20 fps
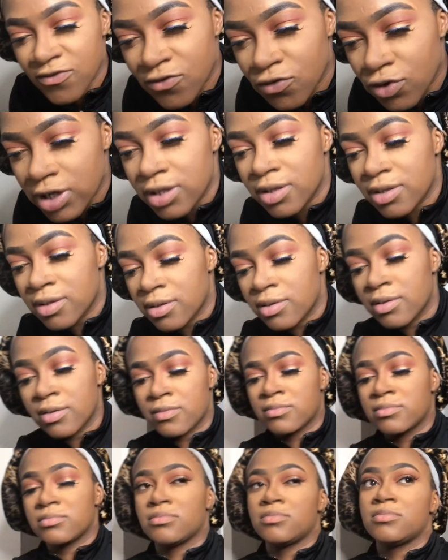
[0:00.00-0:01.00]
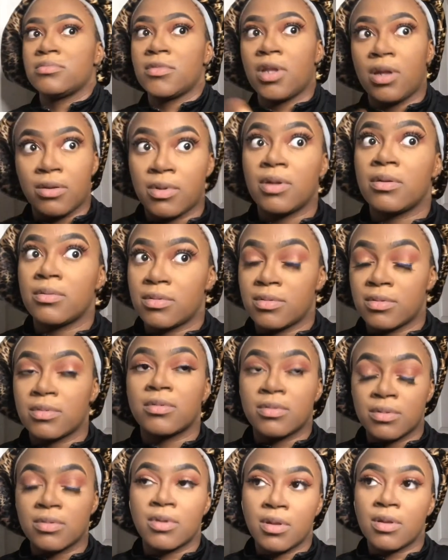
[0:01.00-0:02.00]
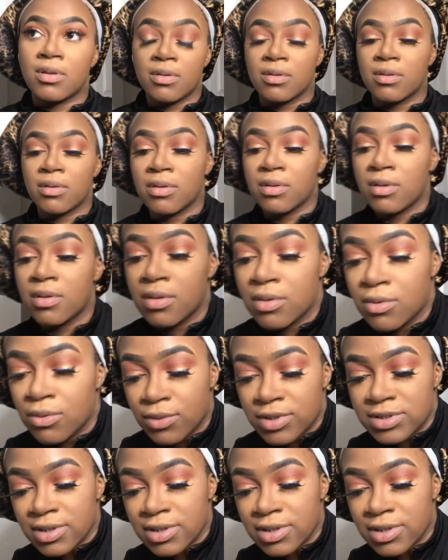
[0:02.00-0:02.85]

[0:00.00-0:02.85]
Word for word: something else but um I'm gonna correct it in the comments